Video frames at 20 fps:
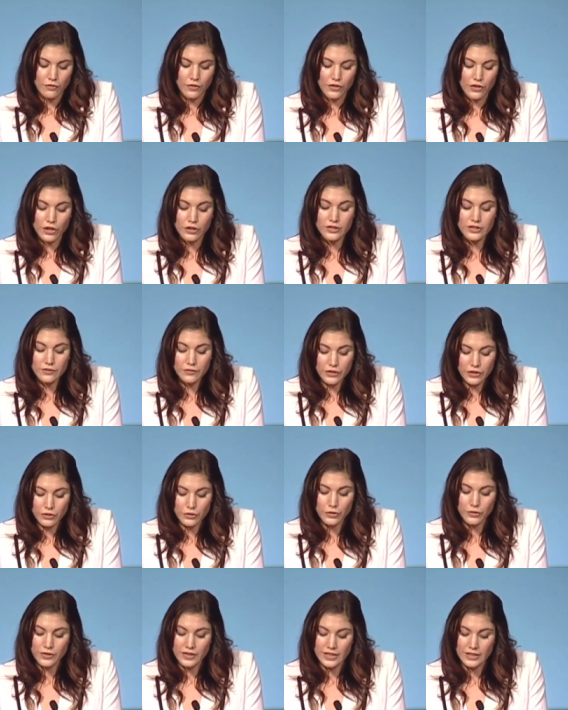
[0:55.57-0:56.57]
For those of
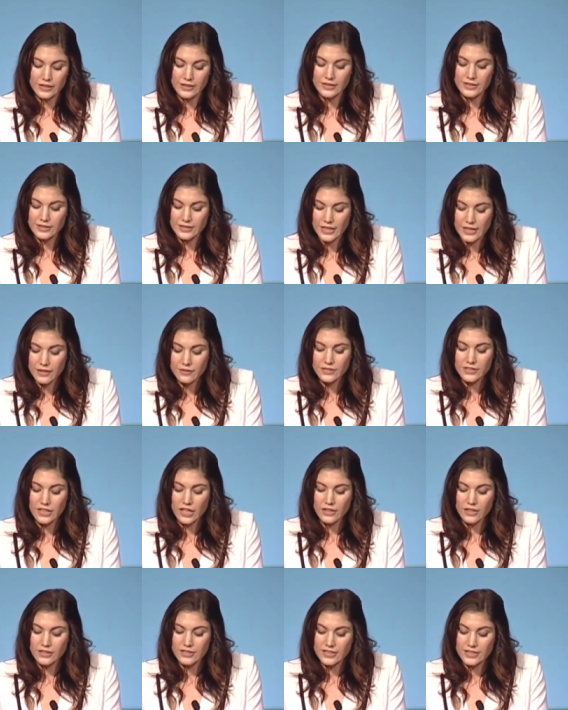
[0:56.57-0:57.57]
you who think the state of
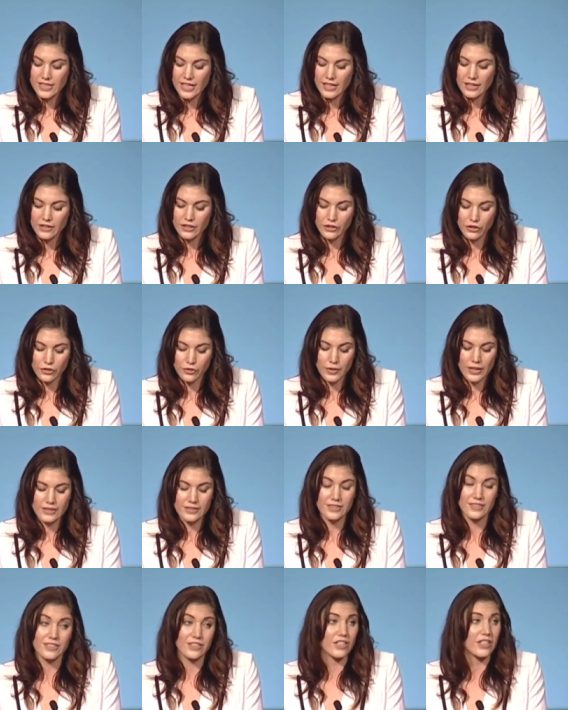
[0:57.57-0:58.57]
soccer today in the
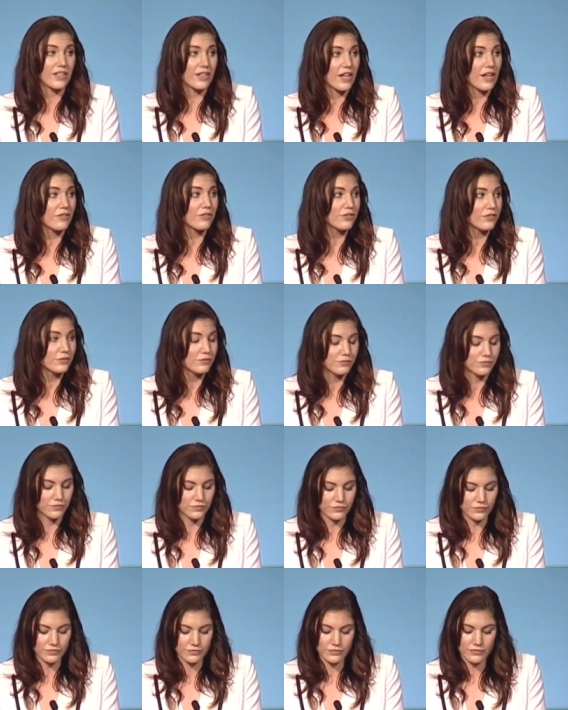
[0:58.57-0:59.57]
US is good enough,
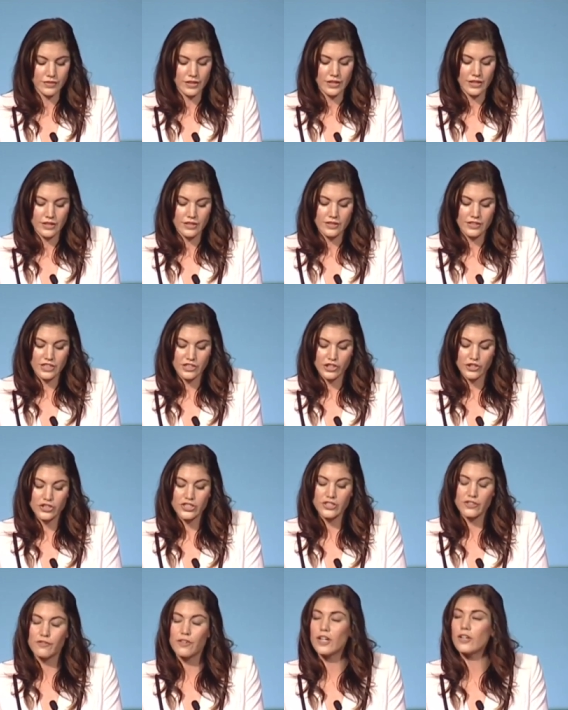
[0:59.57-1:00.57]
then
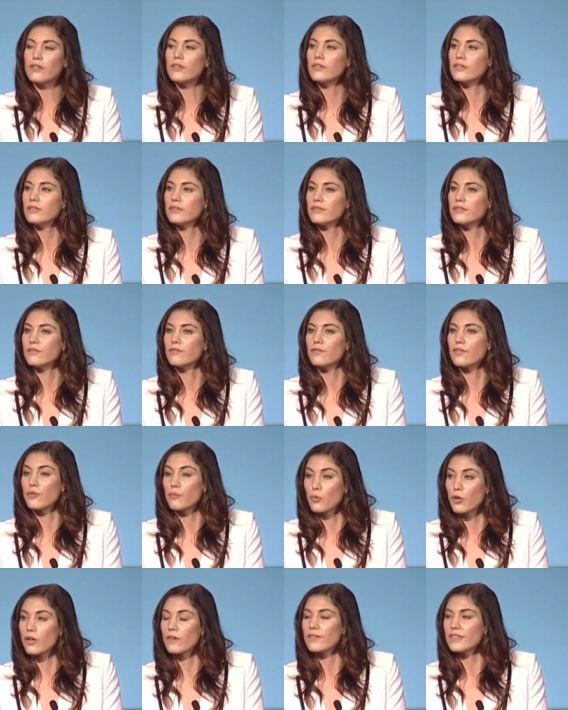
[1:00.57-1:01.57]
you should vote
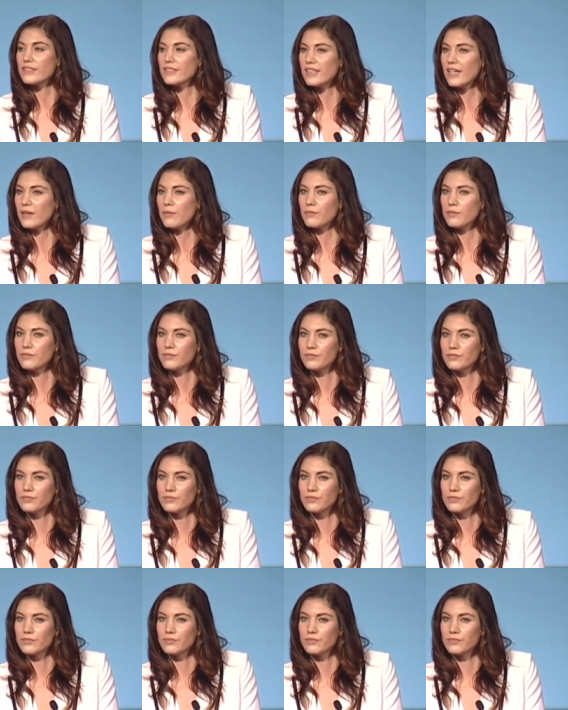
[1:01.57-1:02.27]
for more of the same.